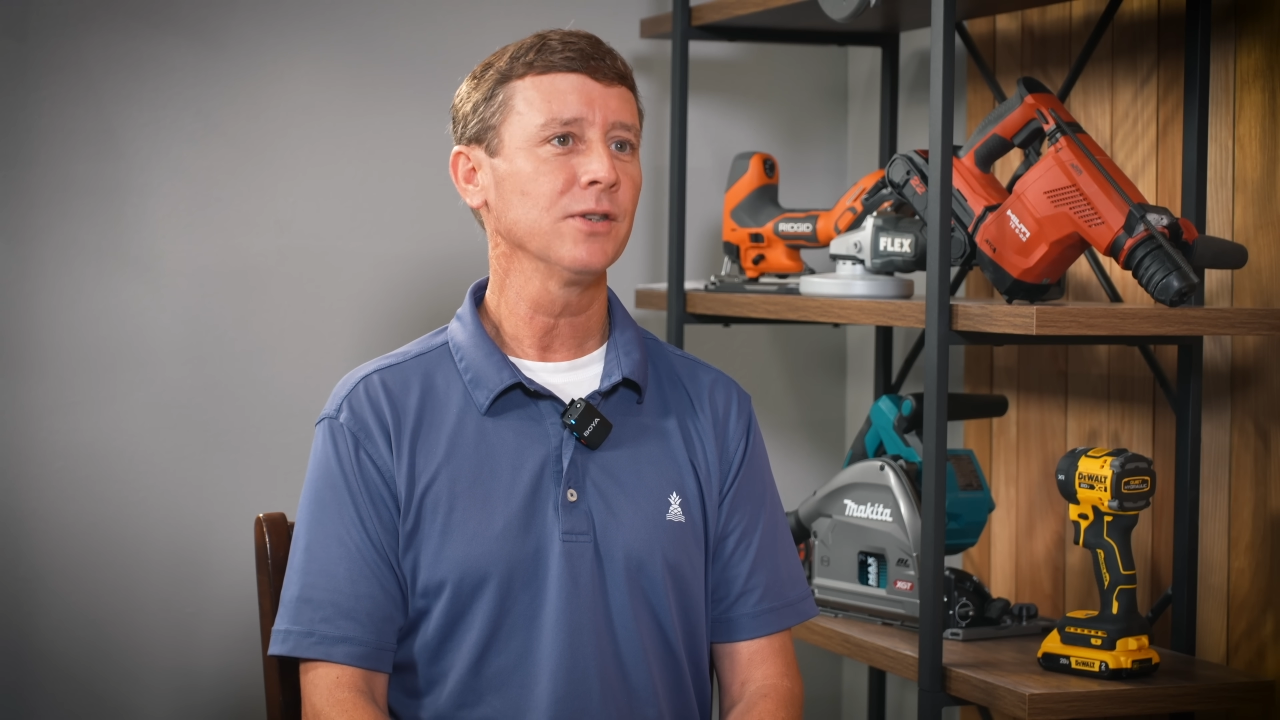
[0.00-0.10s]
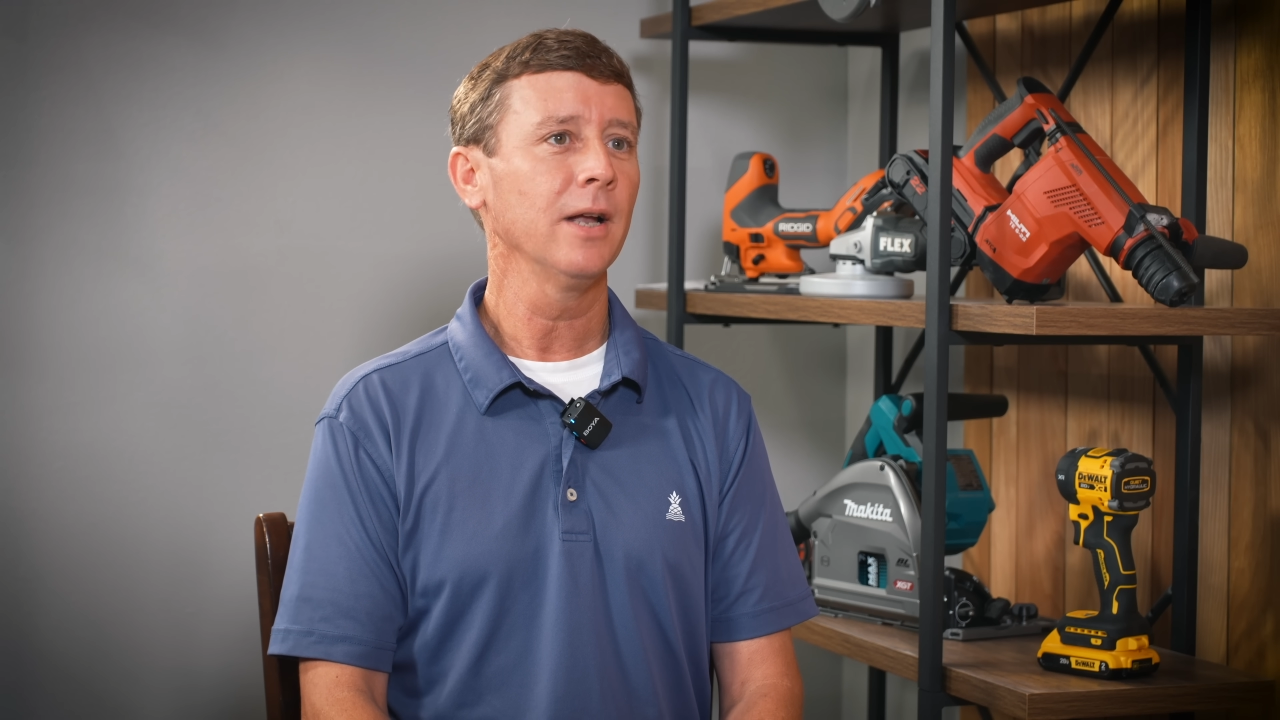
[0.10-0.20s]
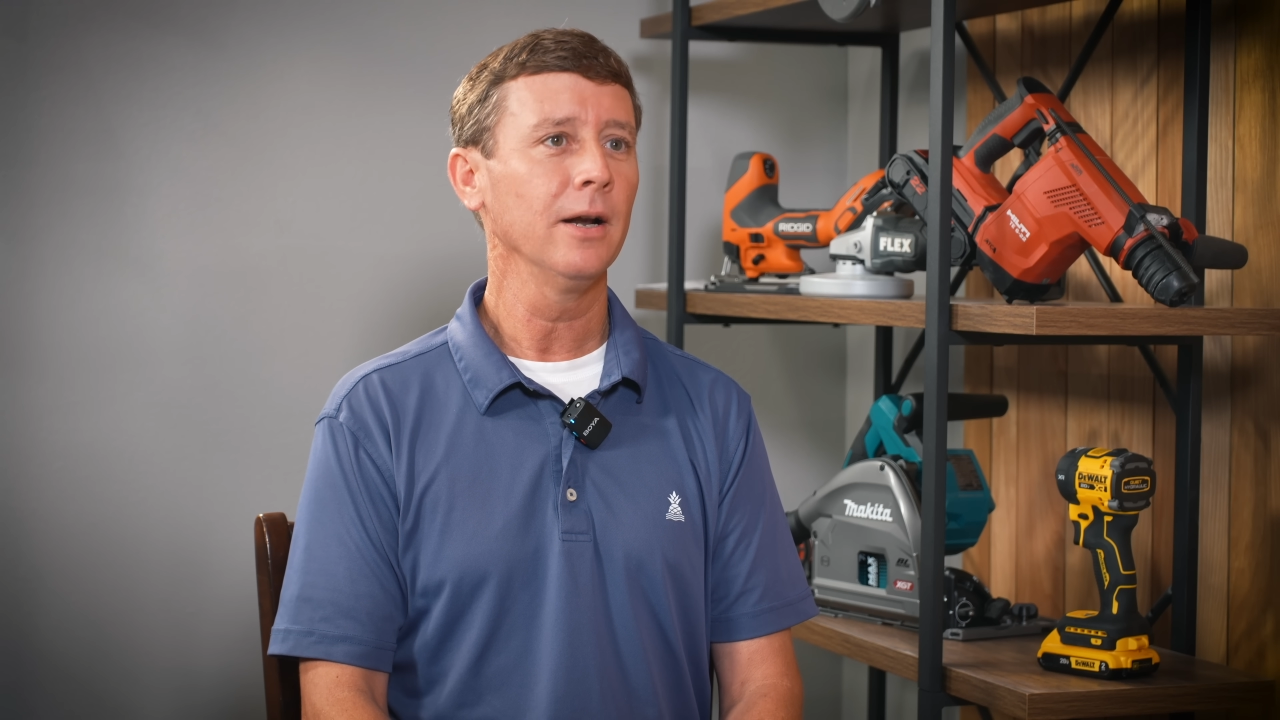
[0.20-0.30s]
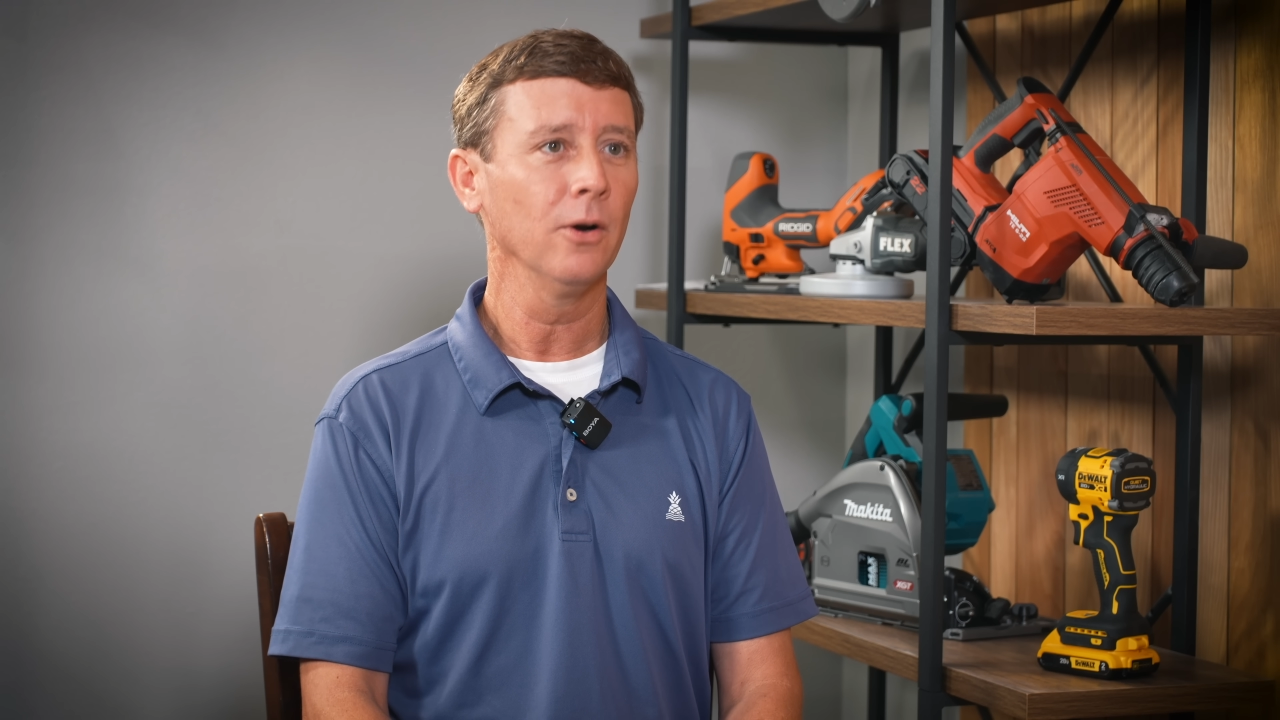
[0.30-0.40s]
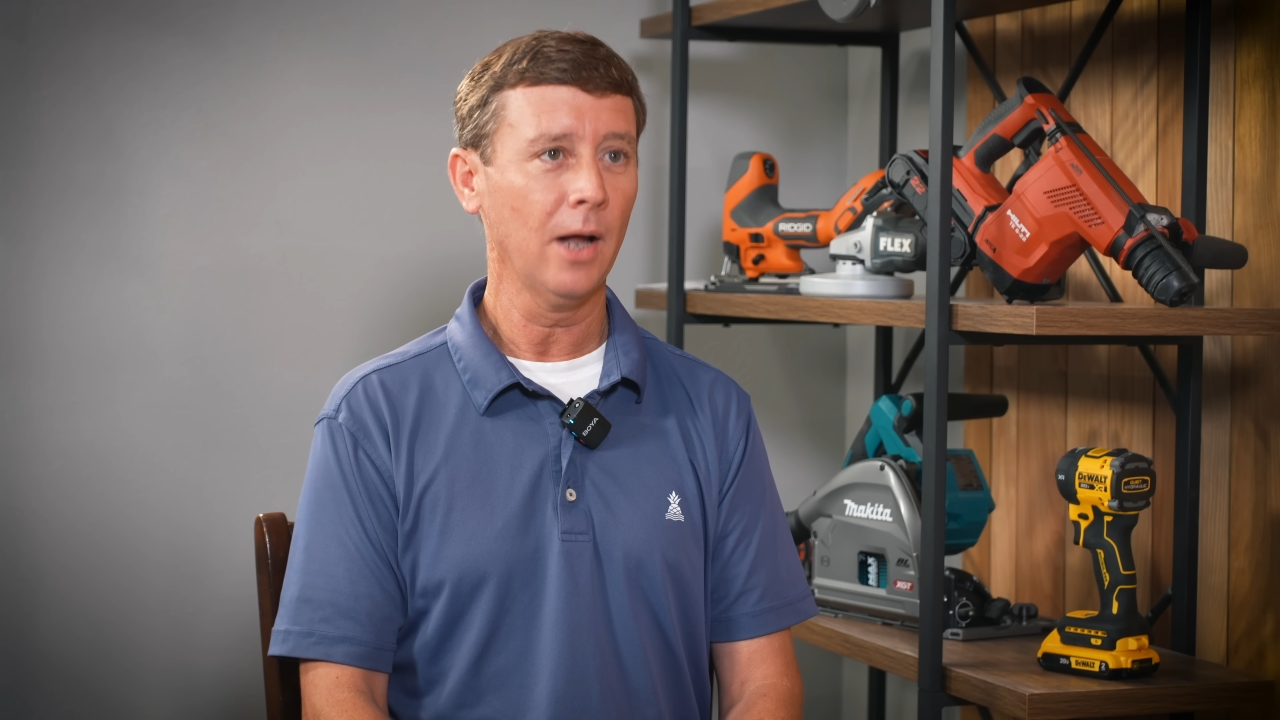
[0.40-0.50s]

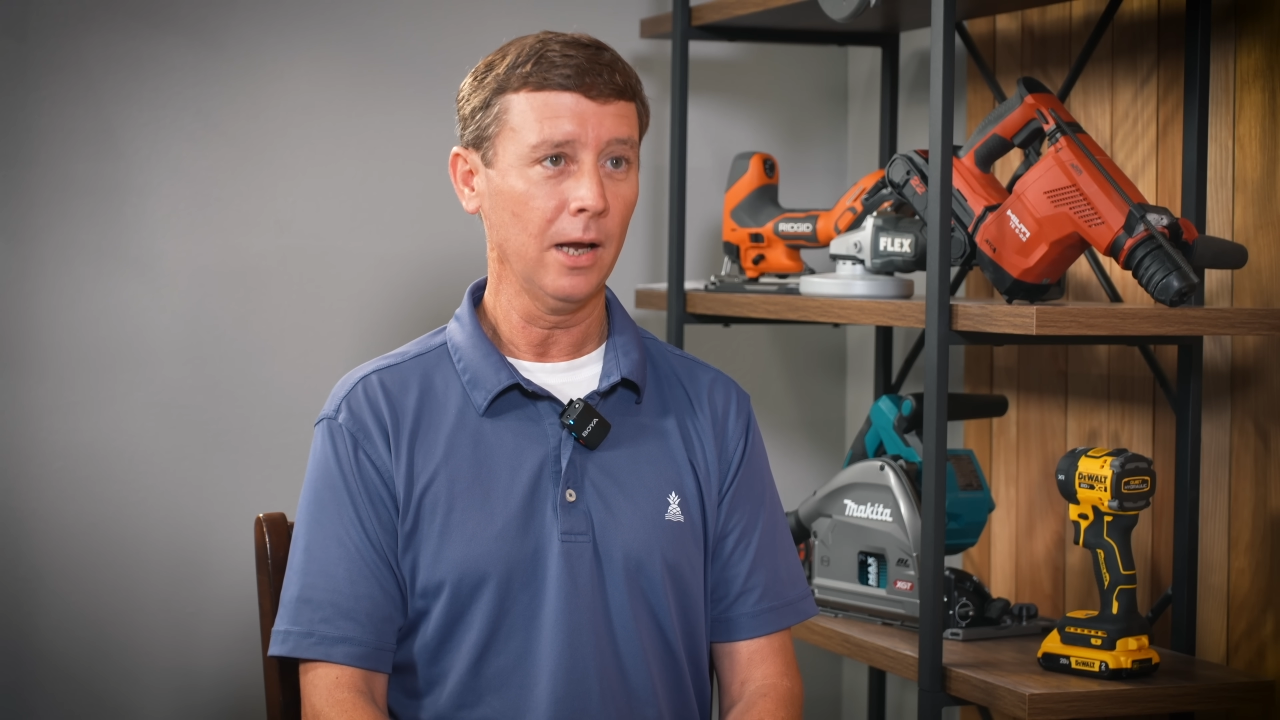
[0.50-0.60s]
Standard